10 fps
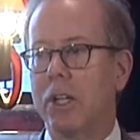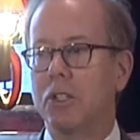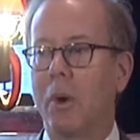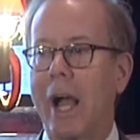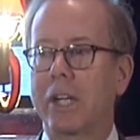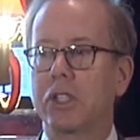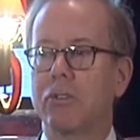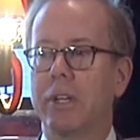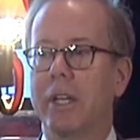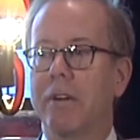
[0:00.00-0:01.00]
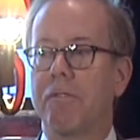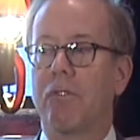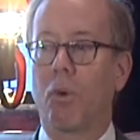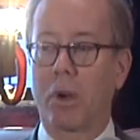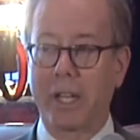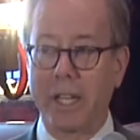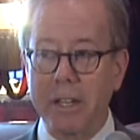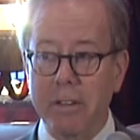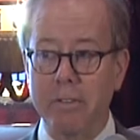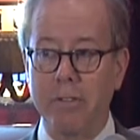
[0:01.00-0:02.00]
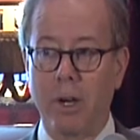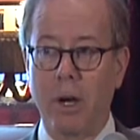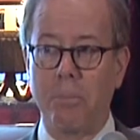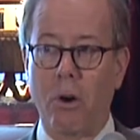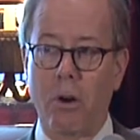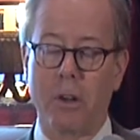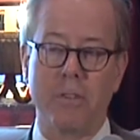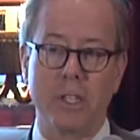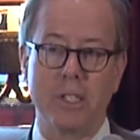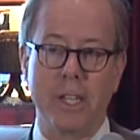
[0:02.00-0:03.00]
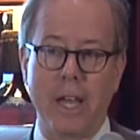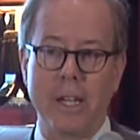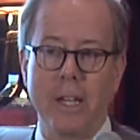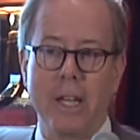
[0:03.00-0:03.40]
to actually forgive a part of the debt,